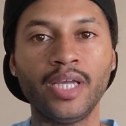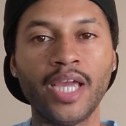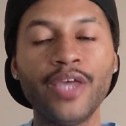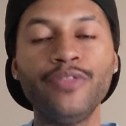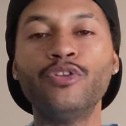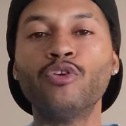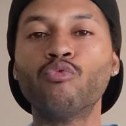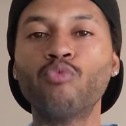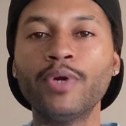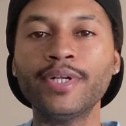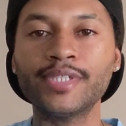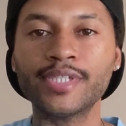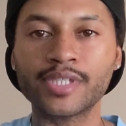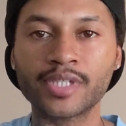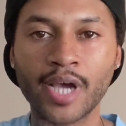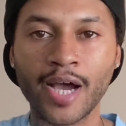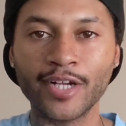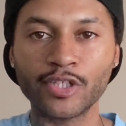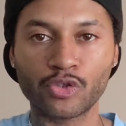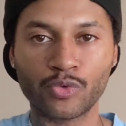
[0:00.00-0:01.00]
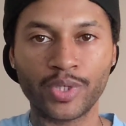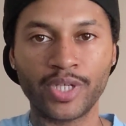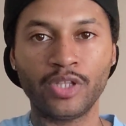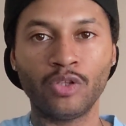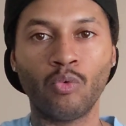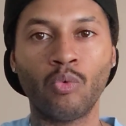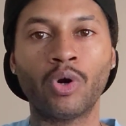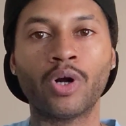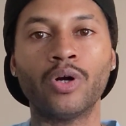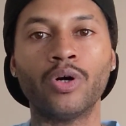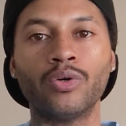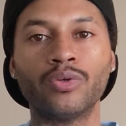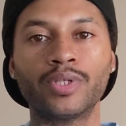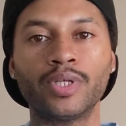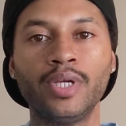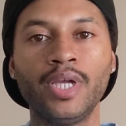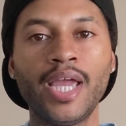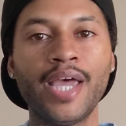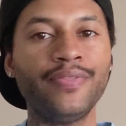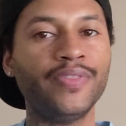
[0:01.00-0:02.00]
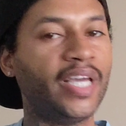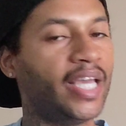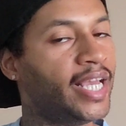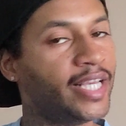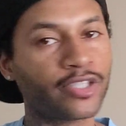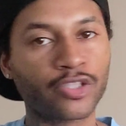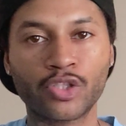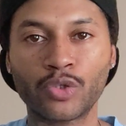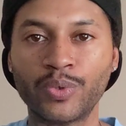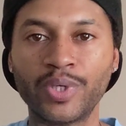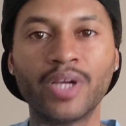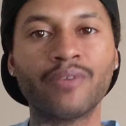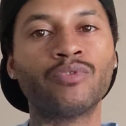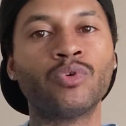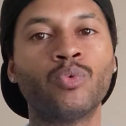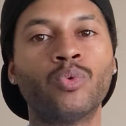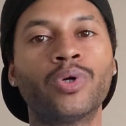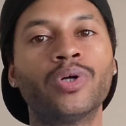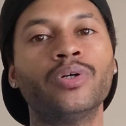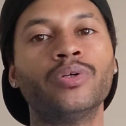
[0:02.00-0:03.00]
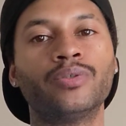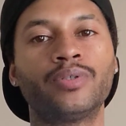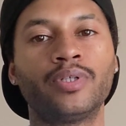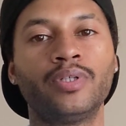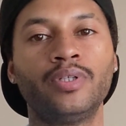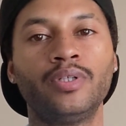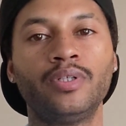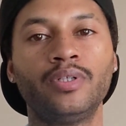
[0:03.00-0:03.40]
in the richest country in the world, in the history of the world.